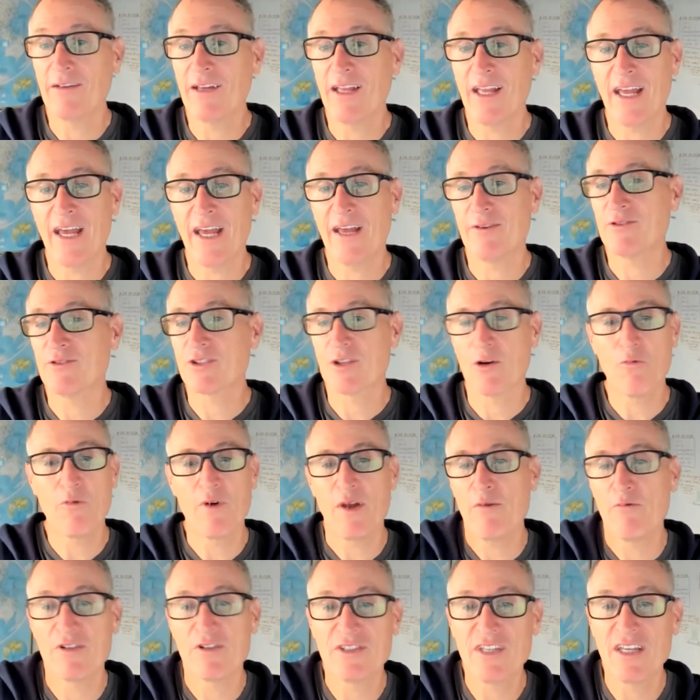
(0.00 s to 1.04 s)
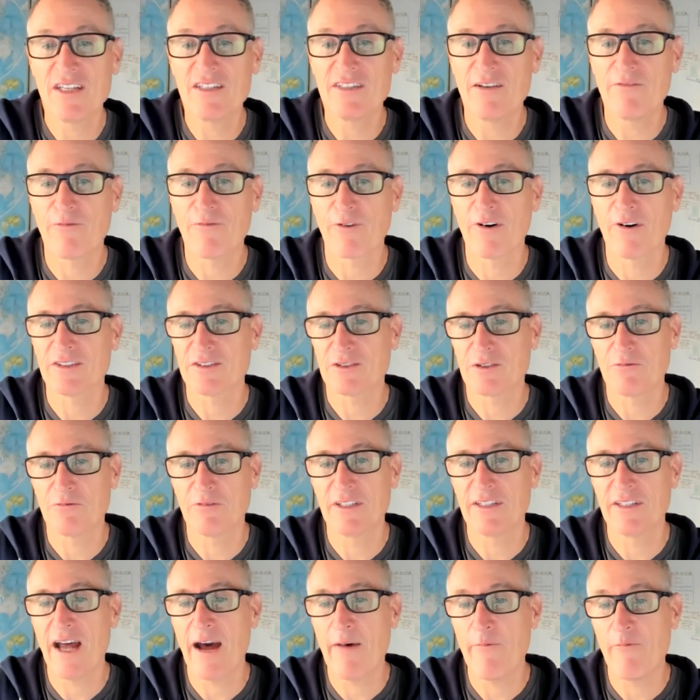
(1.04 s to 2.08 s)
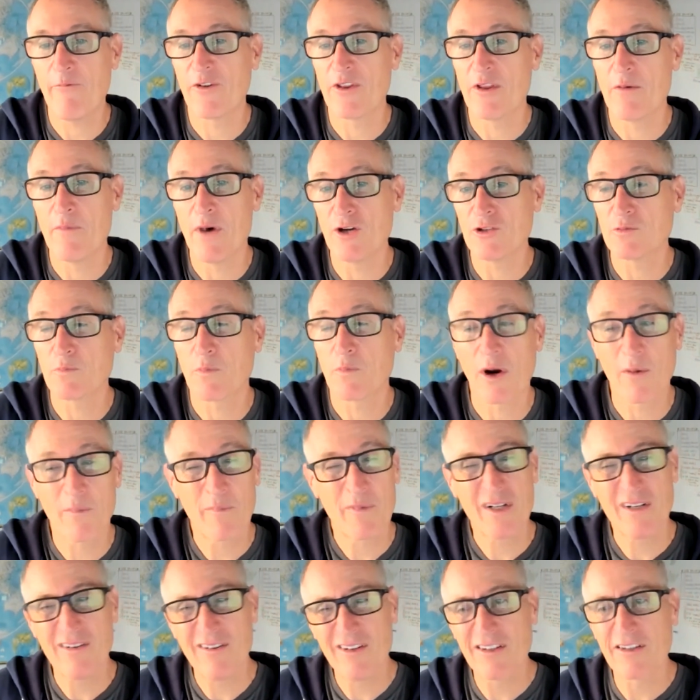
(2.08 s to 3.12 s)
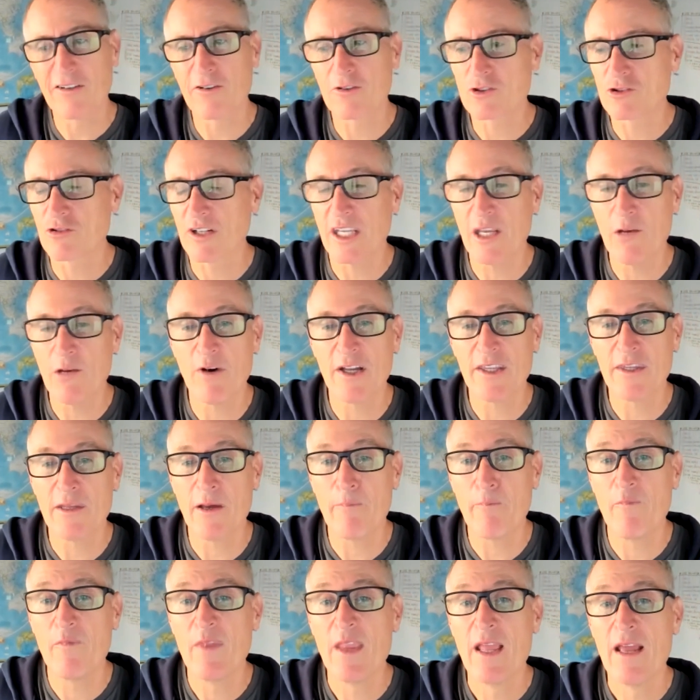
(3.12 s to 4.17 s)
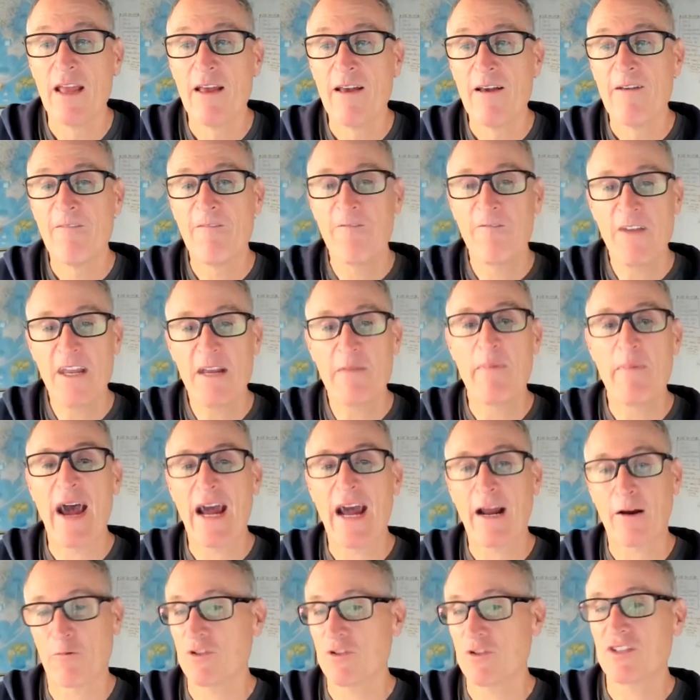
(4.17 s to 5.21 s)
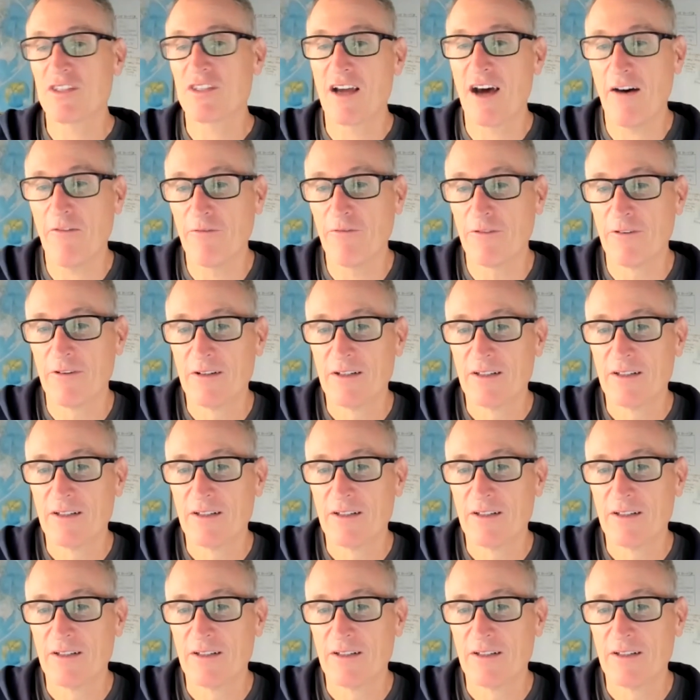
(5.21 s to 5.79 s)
And so it was easy for us to adapt for the most part, but a little tricky when the feedback was tough,